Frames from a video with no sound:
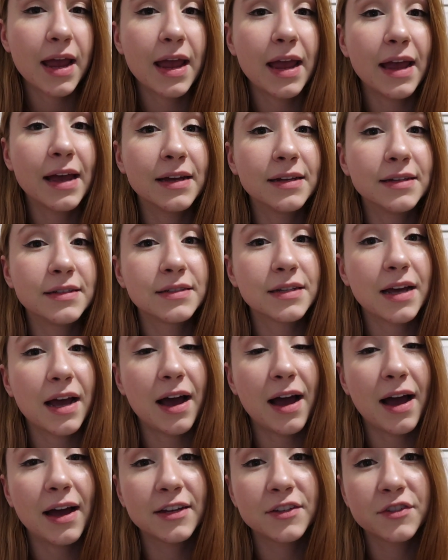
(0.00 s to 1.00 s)
And
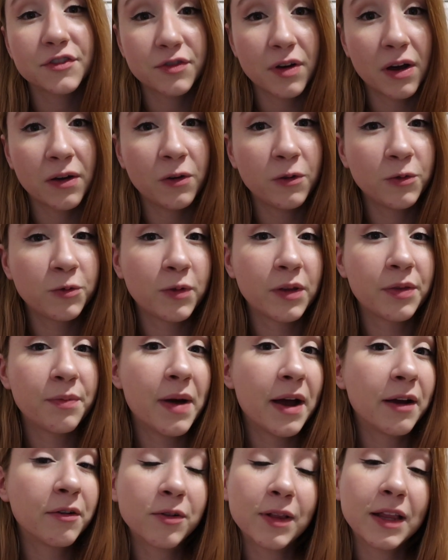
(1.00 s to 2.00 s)
I struggled with
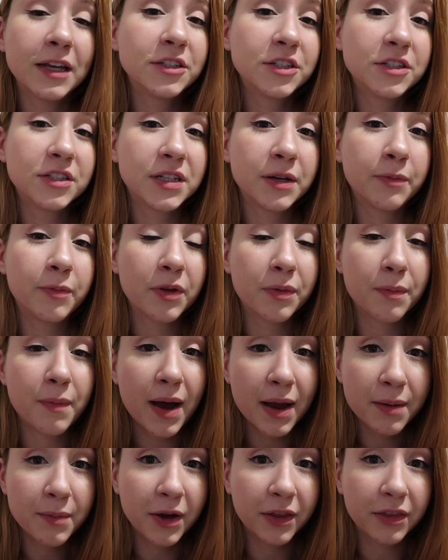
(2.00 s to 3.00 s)
my relationship with
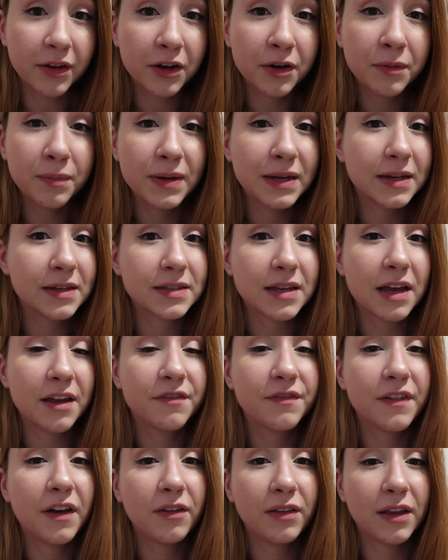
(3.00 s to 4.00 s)
my mother because I
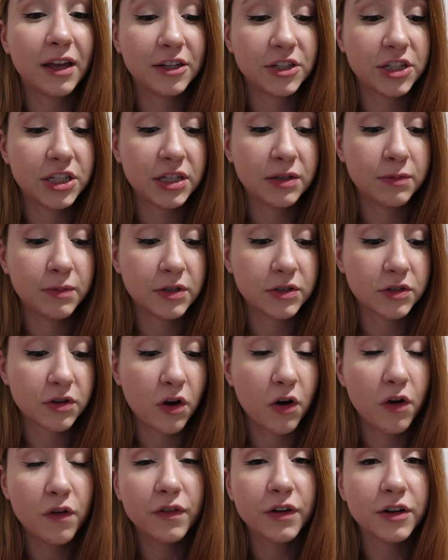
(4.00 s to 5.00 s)
felt like she was
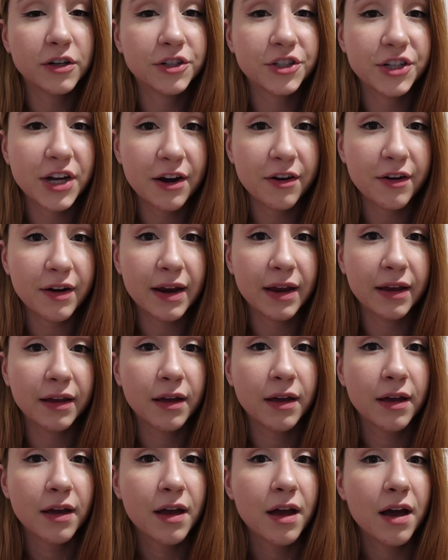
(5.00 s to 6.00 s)
oversharing
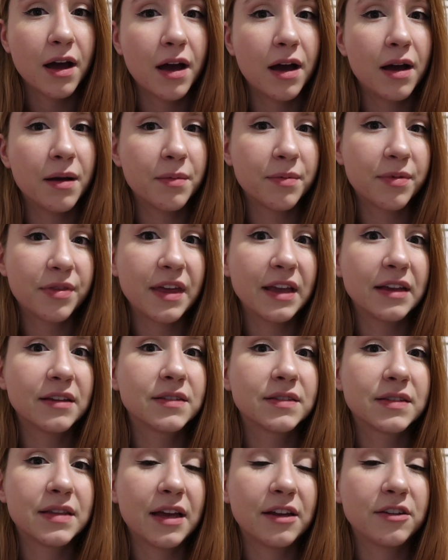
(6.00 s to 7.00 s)
um,
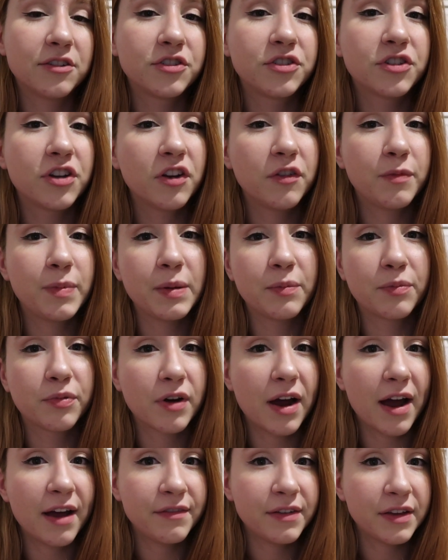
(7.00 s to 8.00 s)
things that should have been
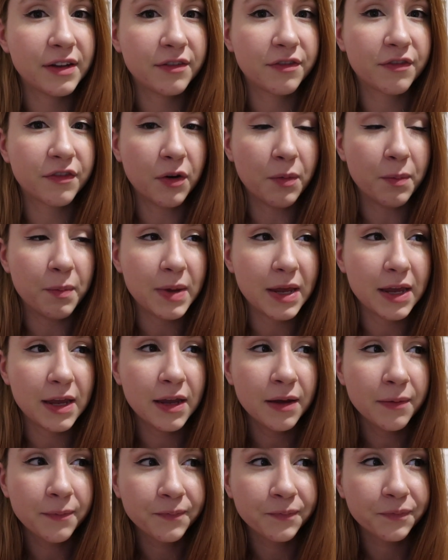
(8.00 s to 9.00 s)
private for
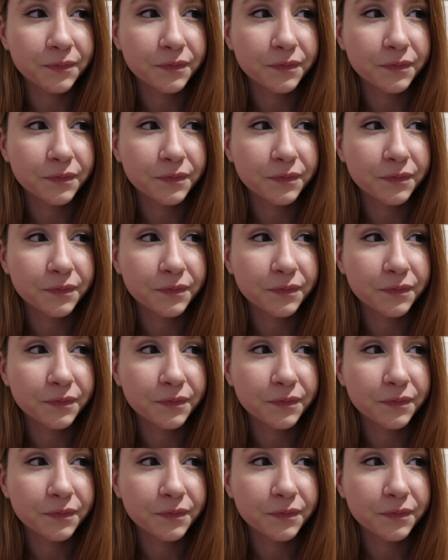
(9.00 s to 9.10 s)
me.